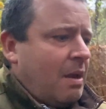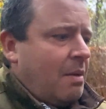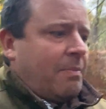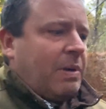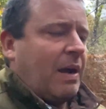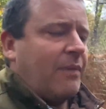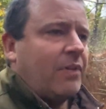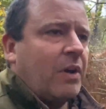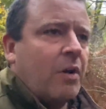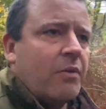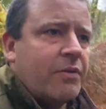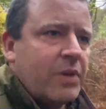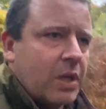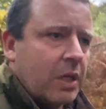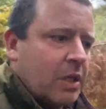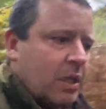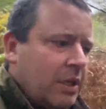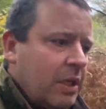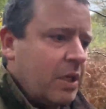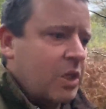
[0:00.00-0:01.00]
Pavlovian
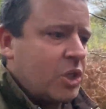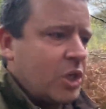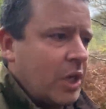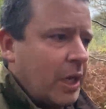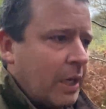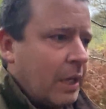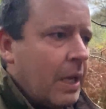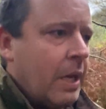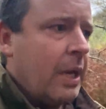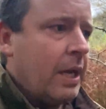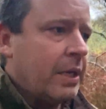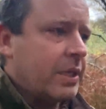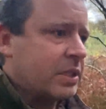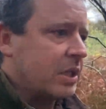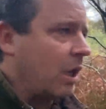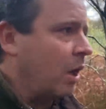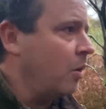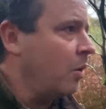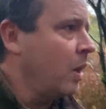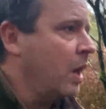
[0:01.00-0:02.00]
conditioning.
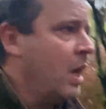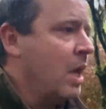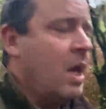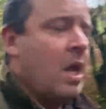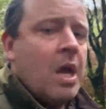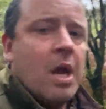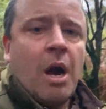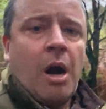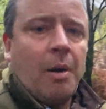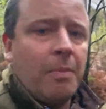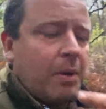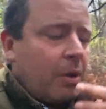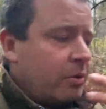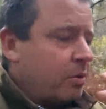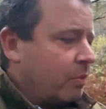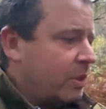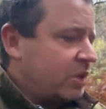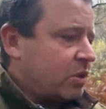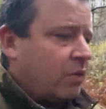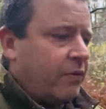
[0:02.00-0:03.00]
So I blow the
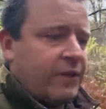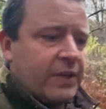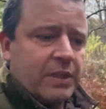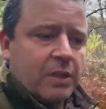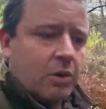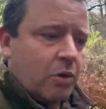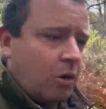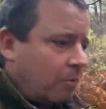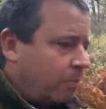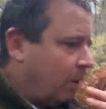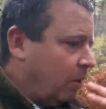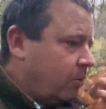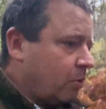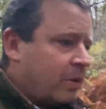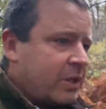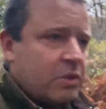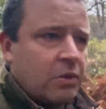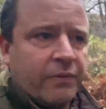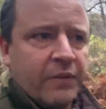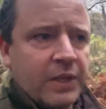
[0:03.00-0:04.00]
whistle, feed the dog, blow the
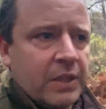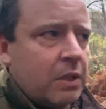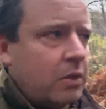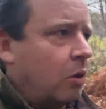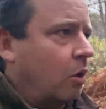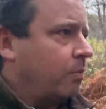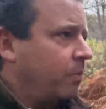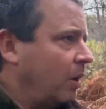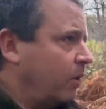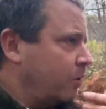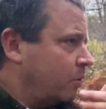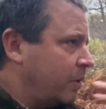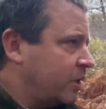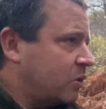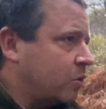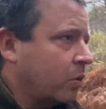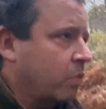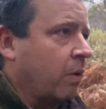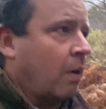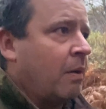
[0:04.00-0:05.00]
whistle, feed the dog, blow the
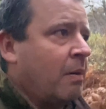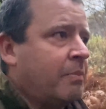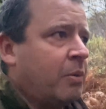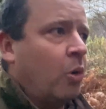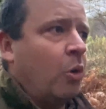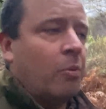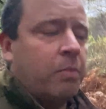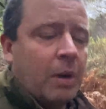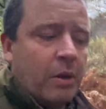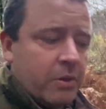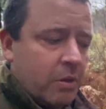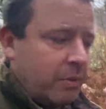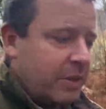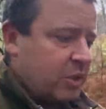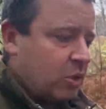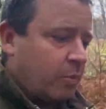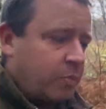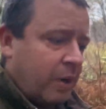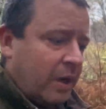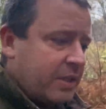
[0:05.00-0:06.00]
whistle, throw a ball, blow the
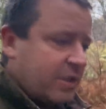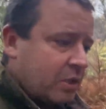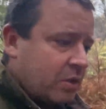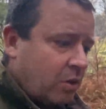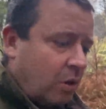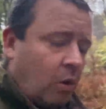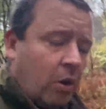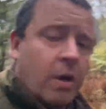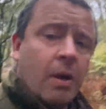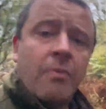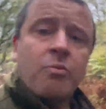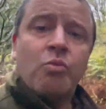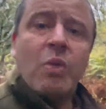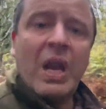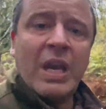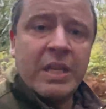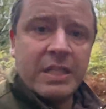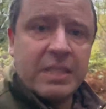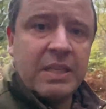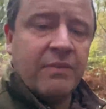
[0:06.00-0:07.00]
whistle, praise the dog,
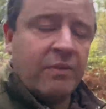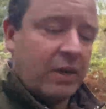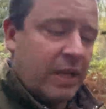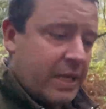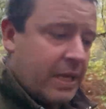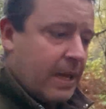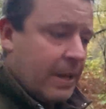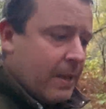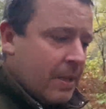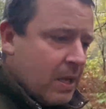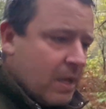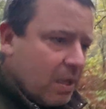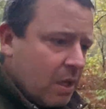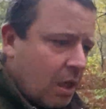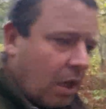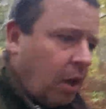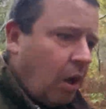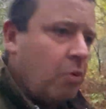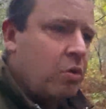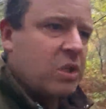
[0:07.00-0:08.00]
relatively
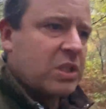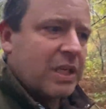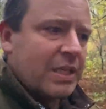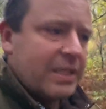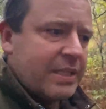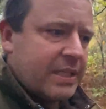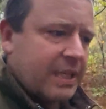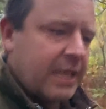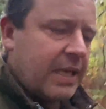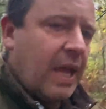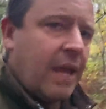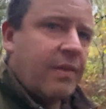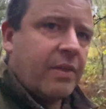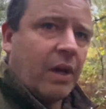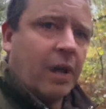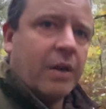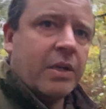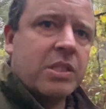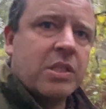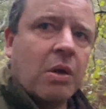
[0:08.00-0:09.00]
closely
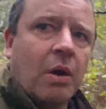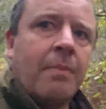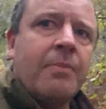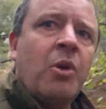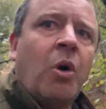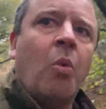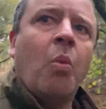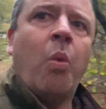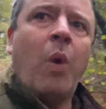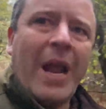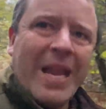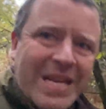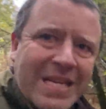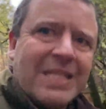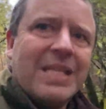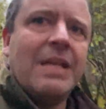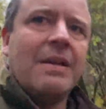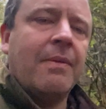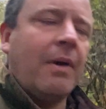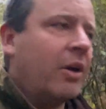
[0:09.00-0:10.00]
together. So I'm not
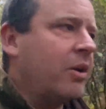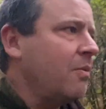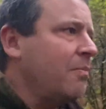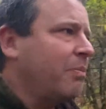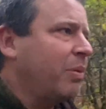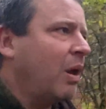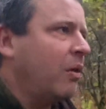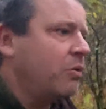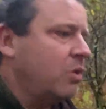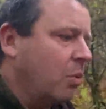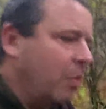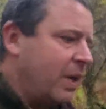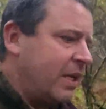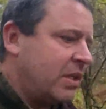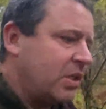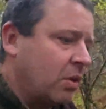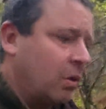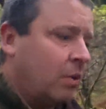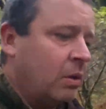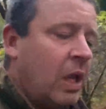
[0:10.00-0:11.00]
waiting, I don't blow the
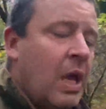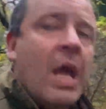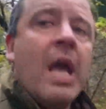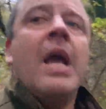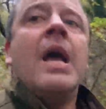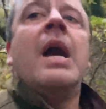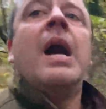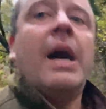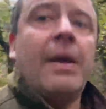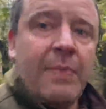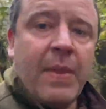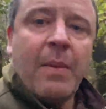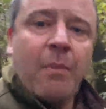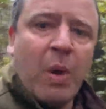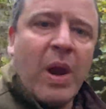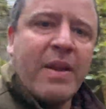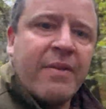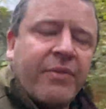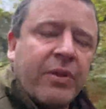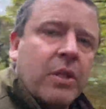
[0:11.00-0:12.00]
whistle and then
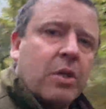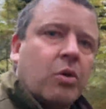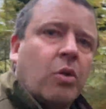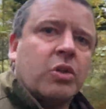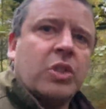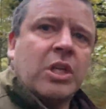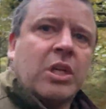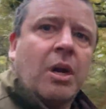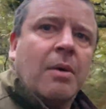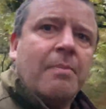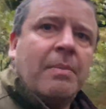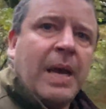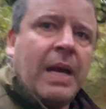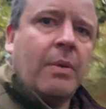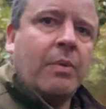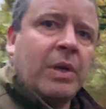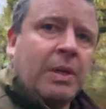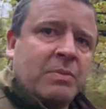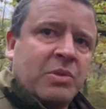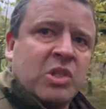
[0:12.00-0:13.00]
wait for the dog to come back
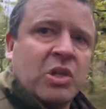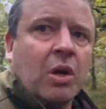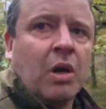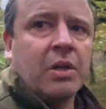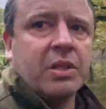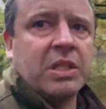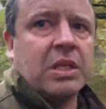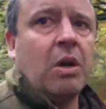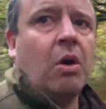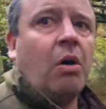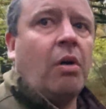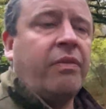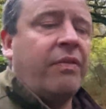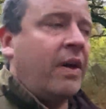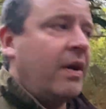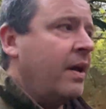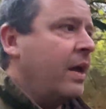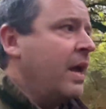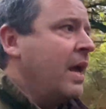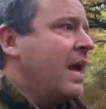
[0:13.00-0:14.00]
when I'm starting off,
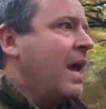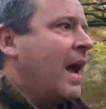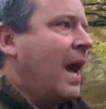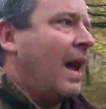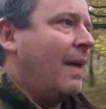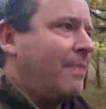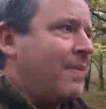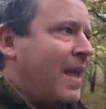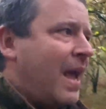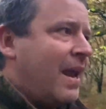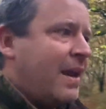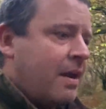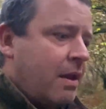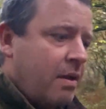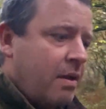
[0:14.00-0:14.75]
and then